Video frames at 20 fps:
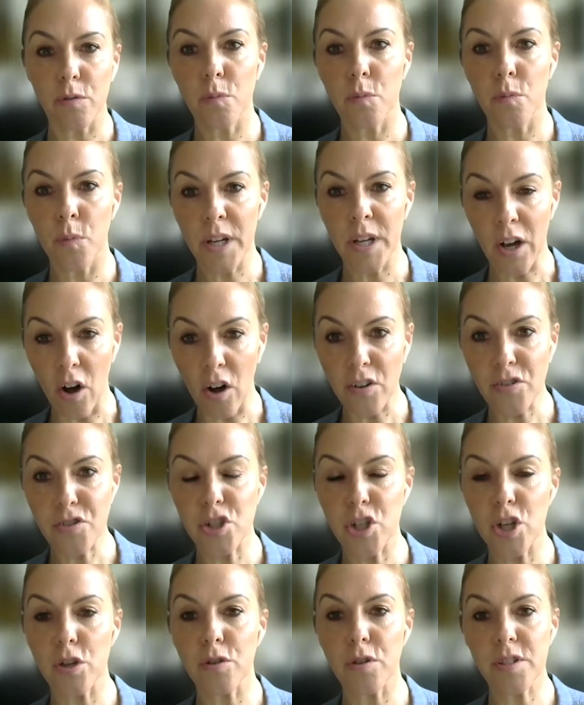we
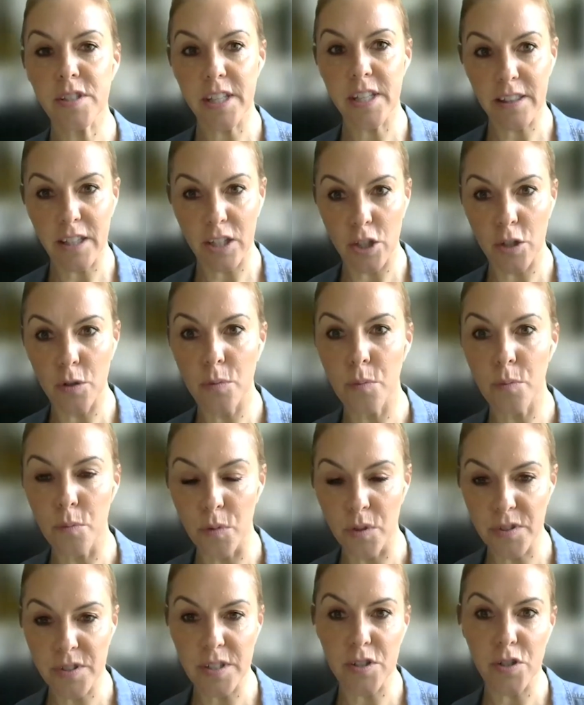asked you, you said that you
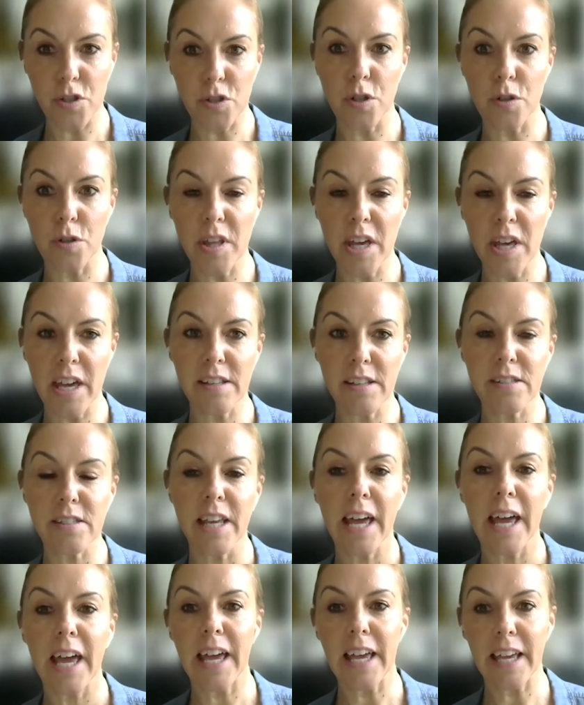wanted to do this,
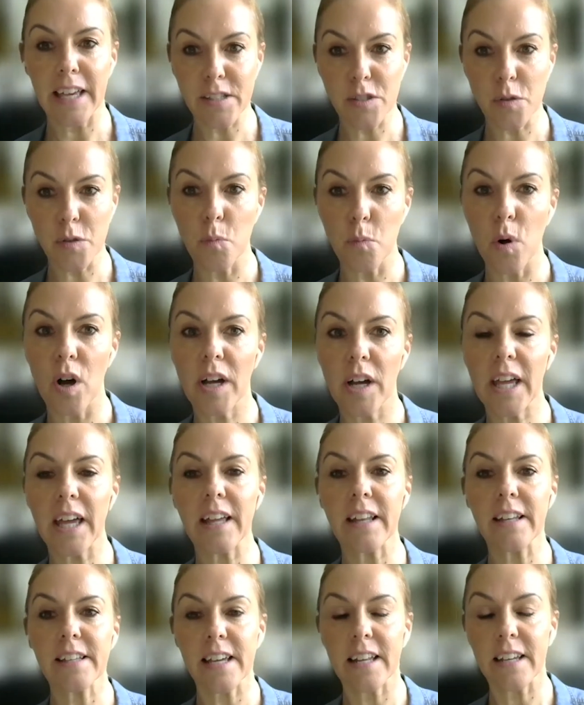it isn't
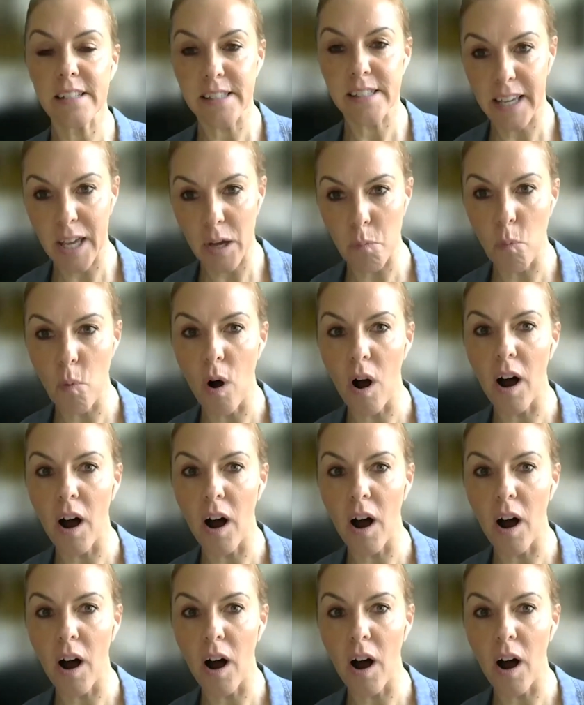working, tell us again